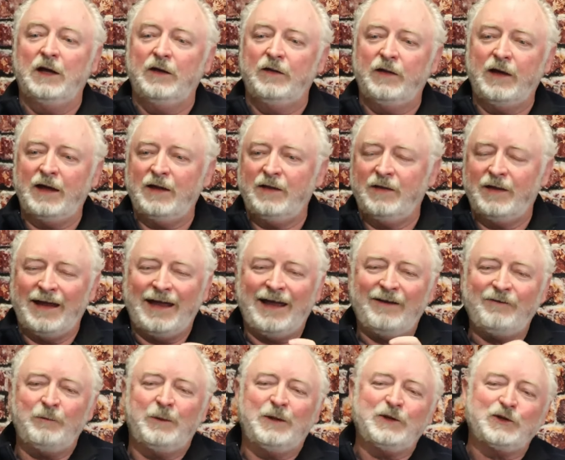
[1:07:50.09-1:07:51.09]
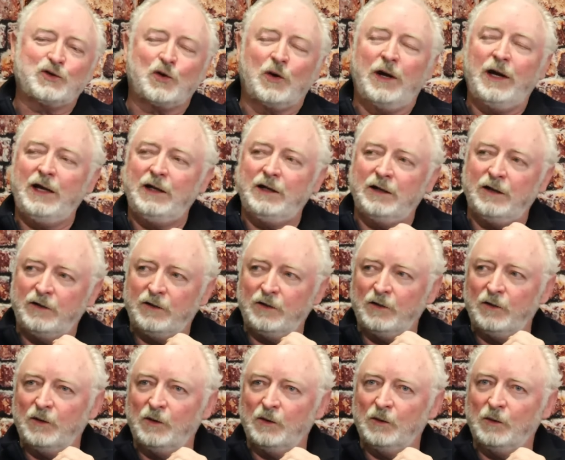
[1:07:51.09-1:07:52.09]
they, they haven't been trained to
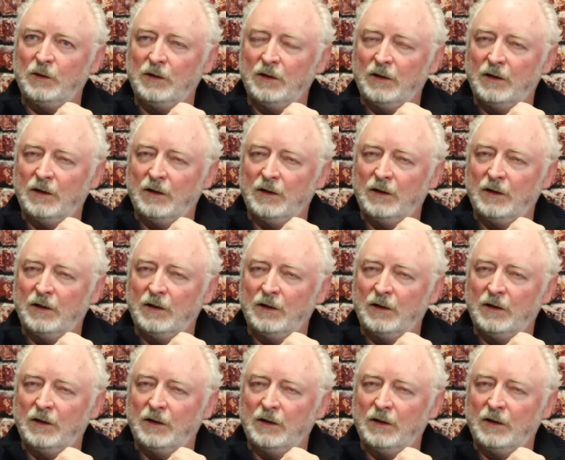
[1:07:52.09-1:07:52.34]
do